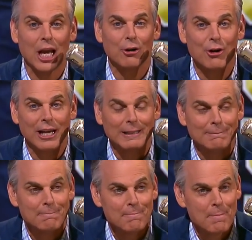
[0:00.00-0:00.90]
They earned it.
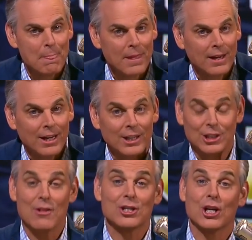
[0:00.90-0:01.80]
You
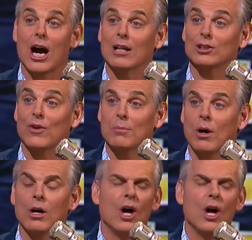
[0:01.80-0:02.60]
see this in college football.